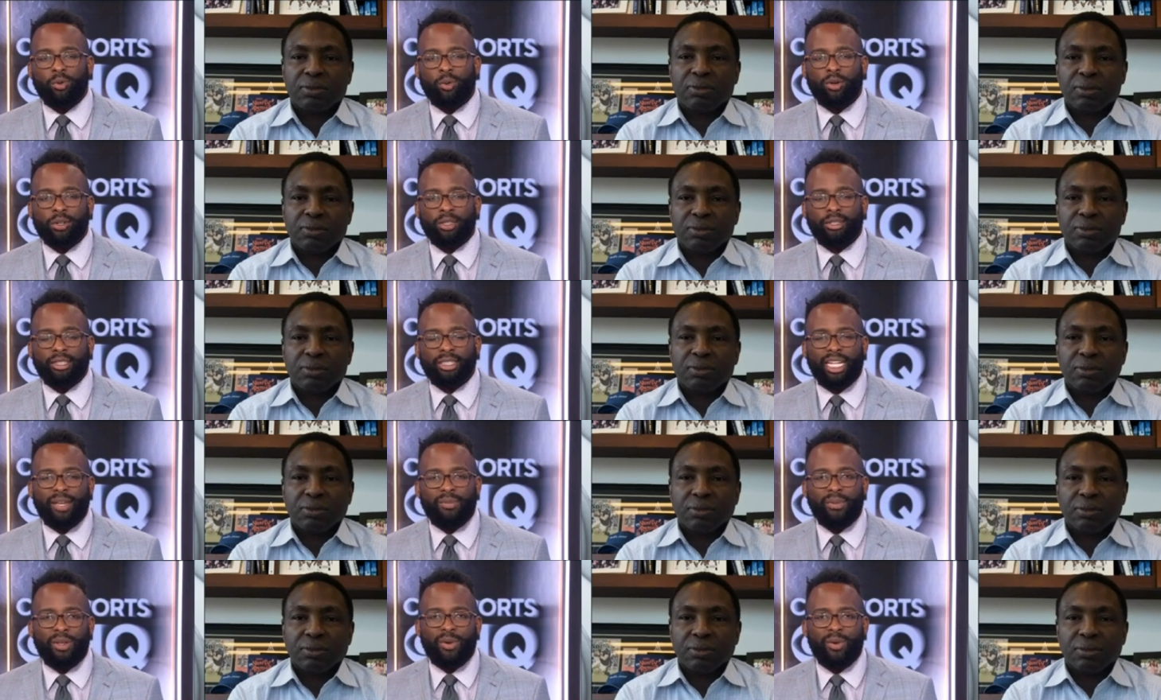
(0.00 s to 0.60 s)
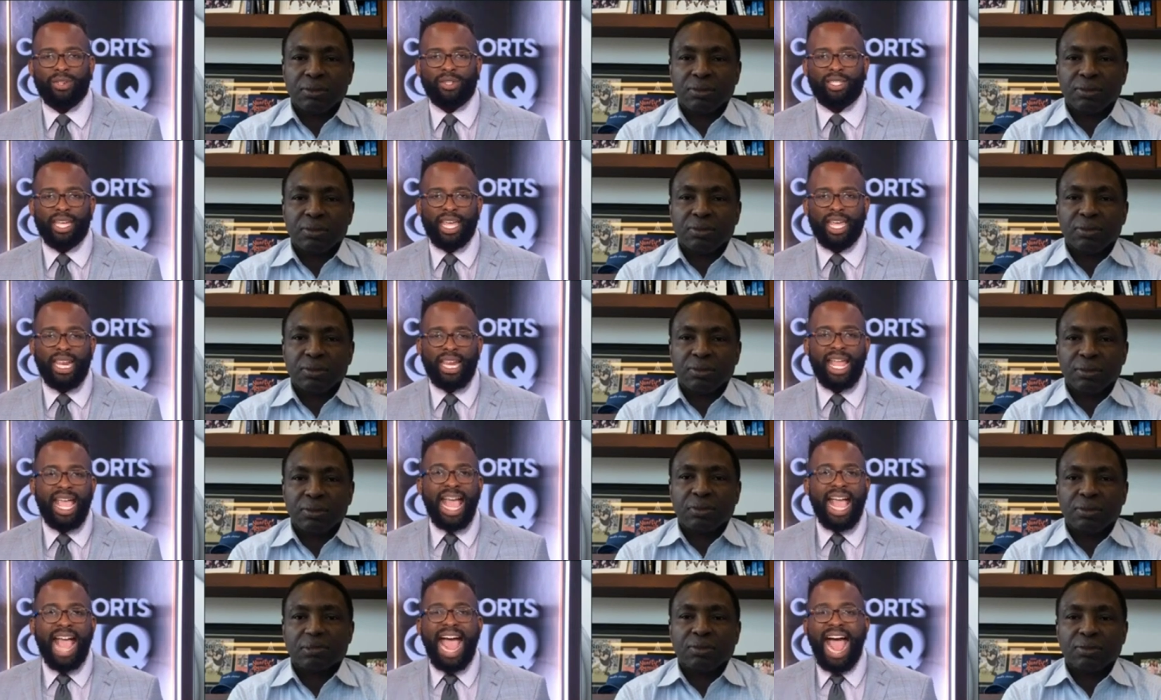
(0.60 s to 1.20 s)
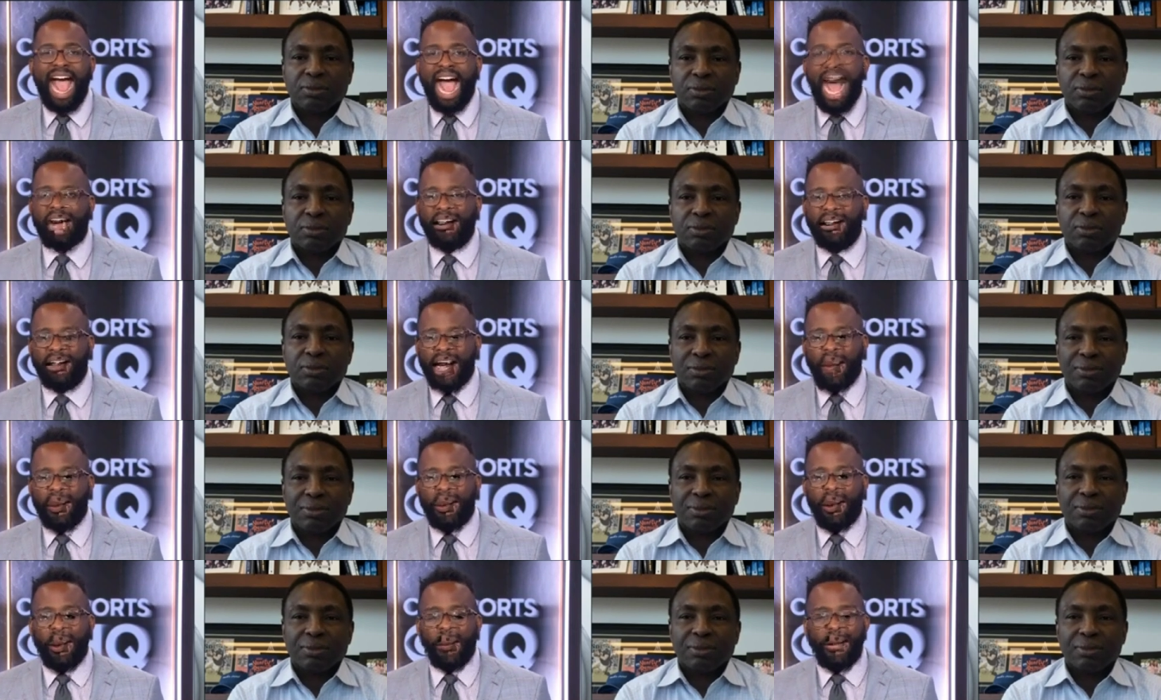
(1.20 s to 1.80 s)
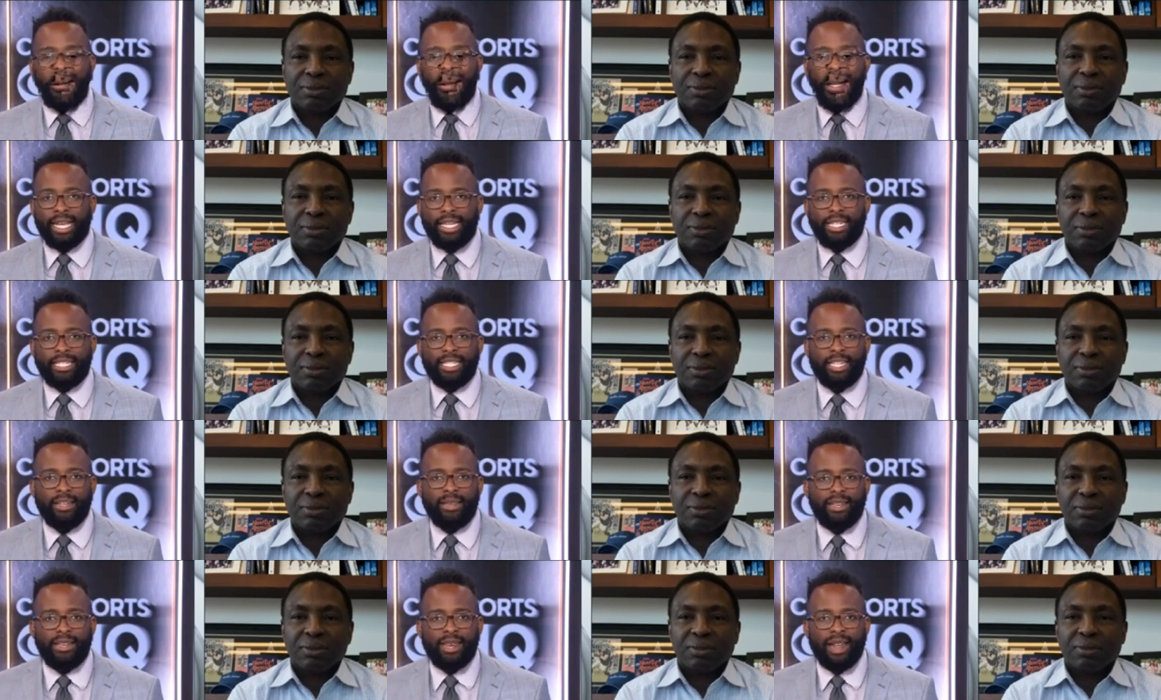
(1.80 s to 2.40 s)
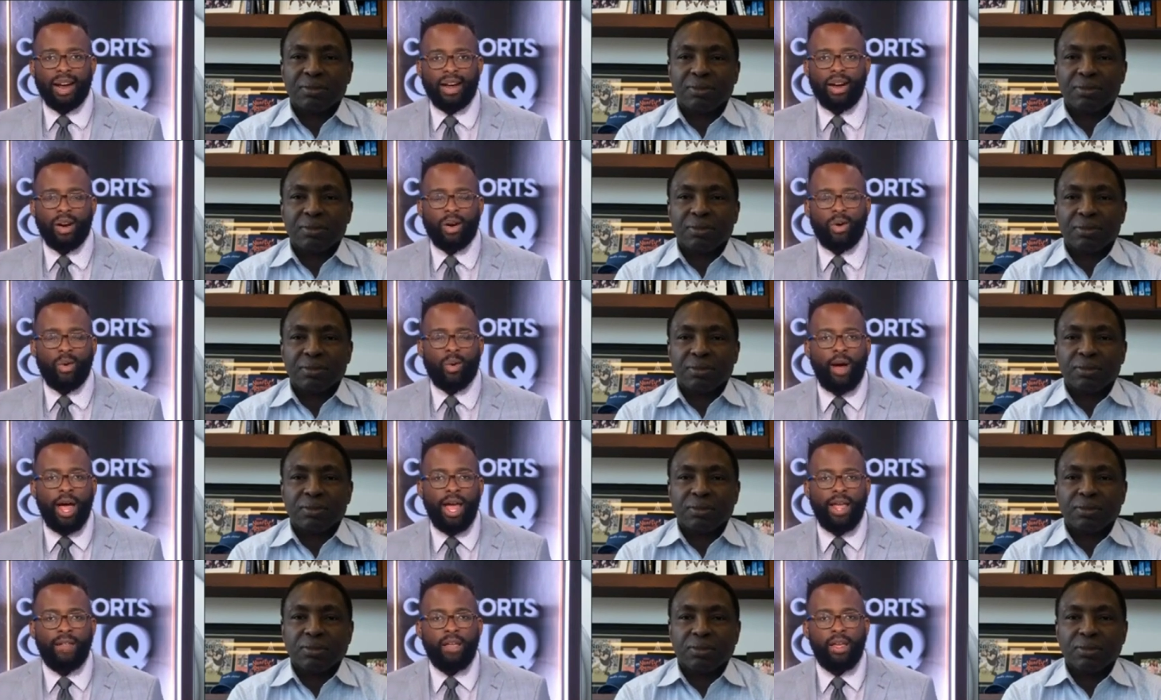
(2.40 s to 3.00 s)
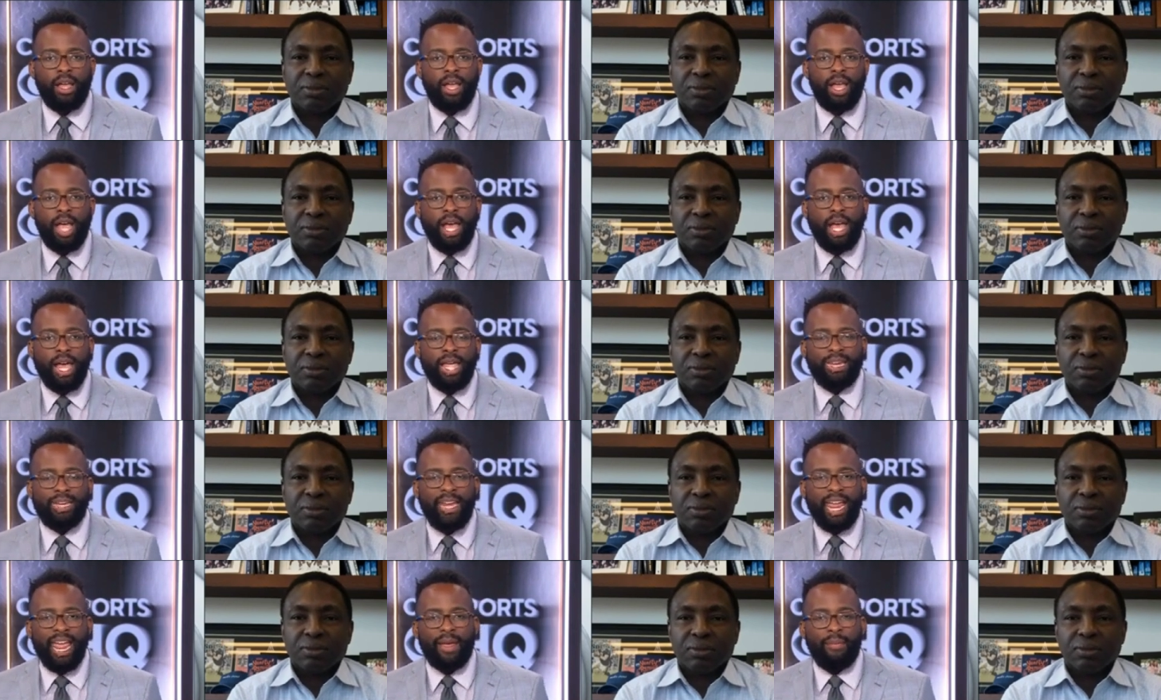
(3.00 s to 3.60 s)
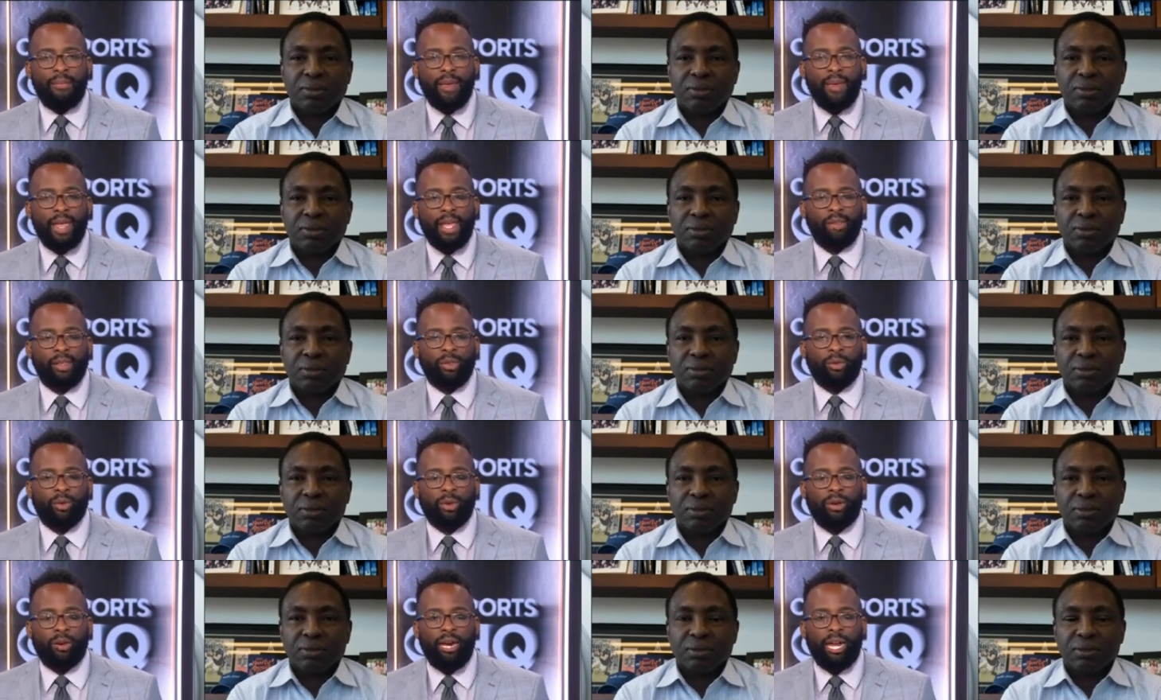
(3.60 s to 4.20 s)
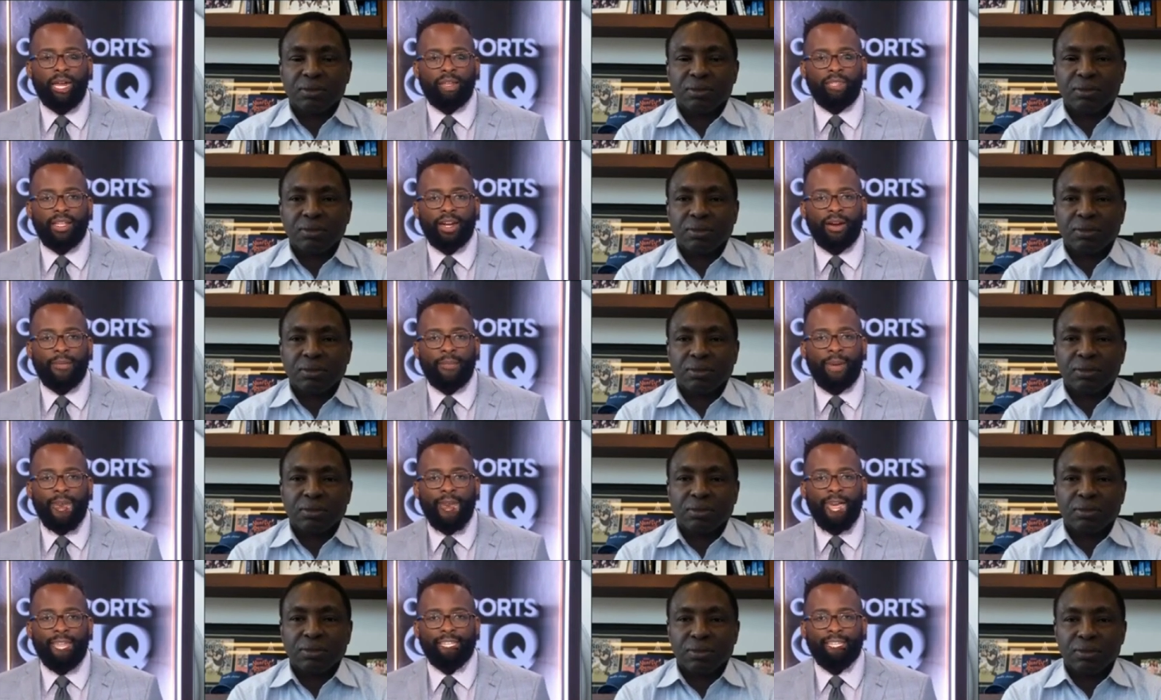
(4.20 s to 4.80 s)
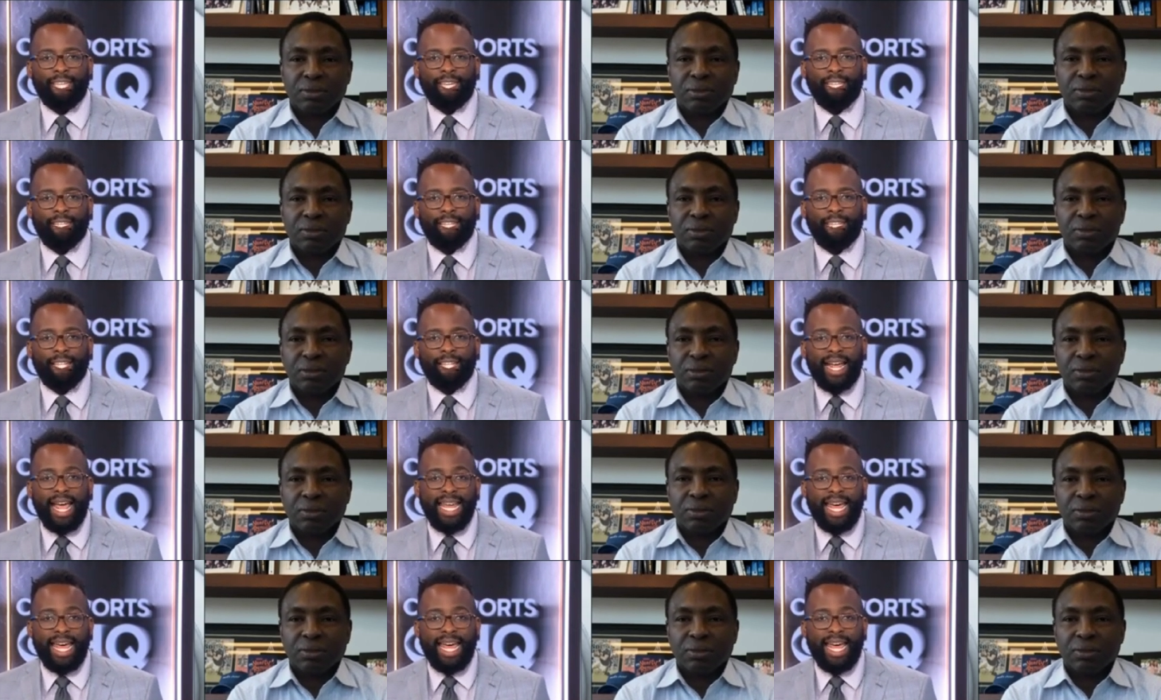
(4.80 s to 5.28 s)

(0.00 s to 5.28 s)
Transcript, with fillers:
Speaker 1: Team USA. How do they replace him? Derrick White, a name being thrown out there by The Athletic as a